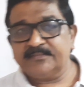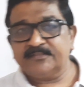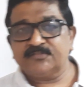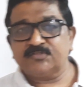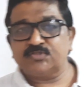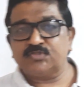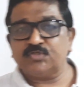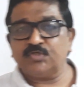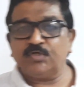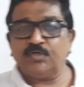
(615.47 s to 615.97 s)

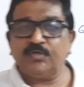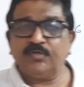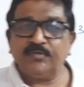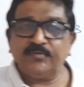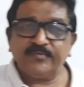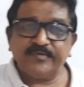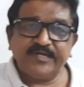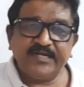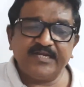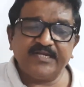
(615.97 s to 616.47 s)

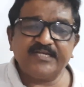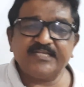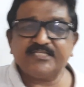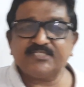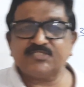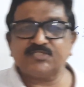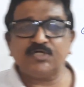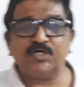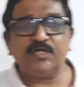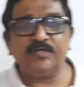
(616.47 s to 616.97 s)
So it
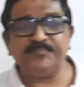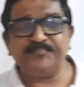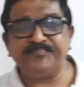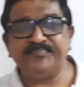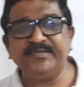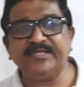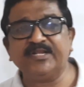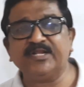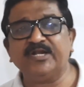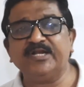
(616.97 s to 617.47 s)
is called
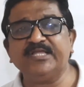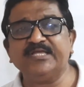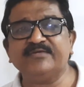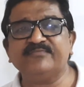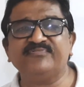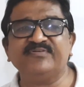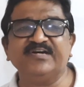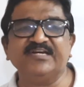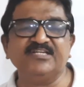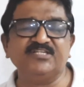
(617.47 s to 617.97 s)
periodic
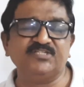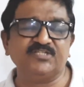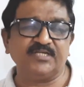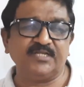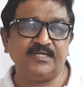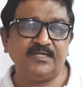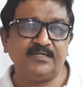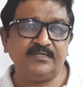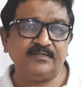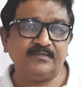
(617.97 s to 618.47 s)

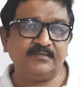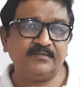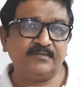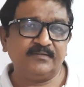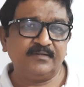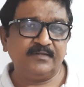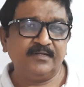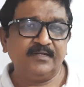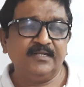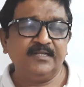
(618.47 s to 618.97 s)
function.
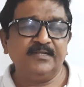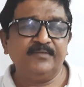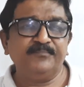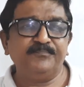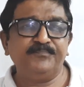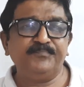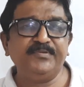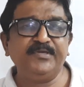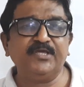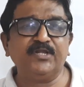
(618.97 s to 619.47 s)

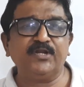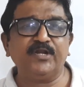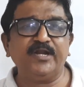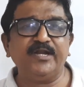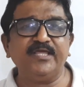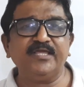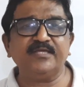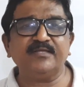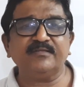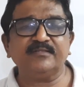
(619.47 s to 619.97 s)

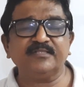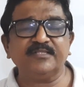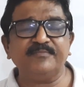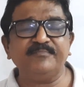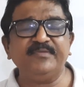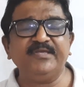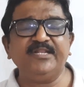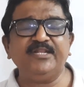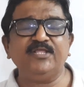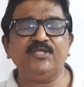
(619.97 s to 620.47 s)
Periodic, the
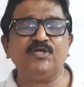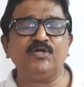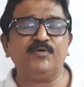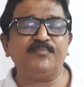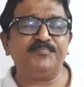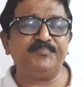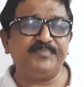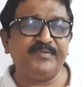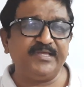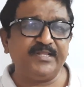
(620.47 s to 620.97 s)
meaning
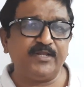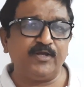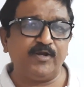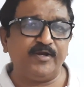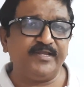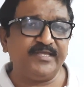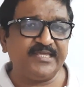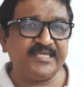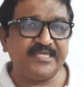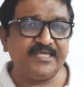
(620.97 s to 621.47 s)
of
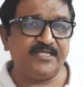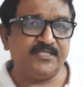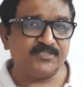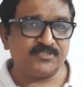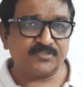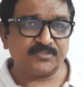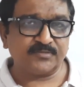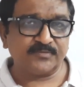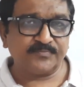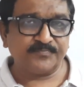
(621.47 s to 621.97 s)
periodic
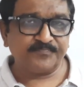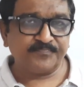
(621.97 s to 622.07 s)
is,